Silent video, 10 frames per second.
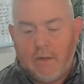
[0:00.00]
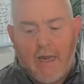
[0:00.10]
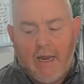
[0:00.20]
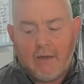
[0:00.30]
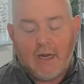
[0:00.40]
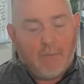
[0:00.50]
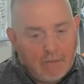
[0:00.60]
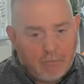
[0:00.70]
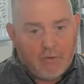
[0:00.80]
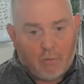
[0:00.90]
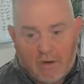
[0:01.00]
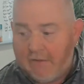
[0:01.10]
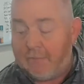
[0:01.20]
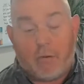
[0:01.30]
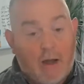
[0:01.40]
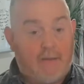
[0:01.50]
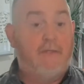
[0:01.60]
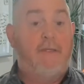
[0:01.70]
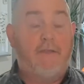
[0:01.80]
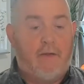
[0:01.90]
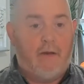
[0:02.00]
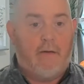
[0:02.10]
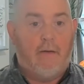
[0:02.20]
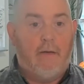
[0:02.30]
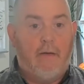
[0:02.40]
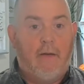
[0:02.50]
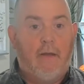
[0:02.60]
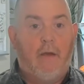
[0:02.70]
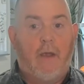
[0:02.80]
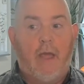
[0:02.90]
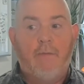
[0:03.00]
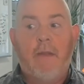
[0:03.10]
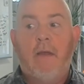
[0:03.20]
And come up with a way that practice is fun. Okay?